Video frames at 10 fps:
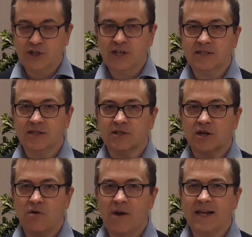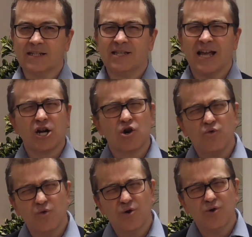Jesus corrects their
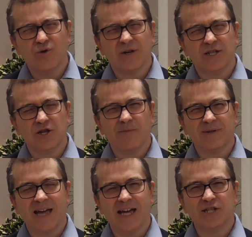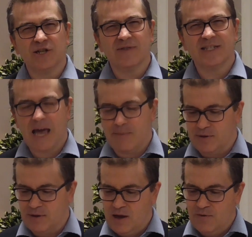cruel interpretation of the Sabbath.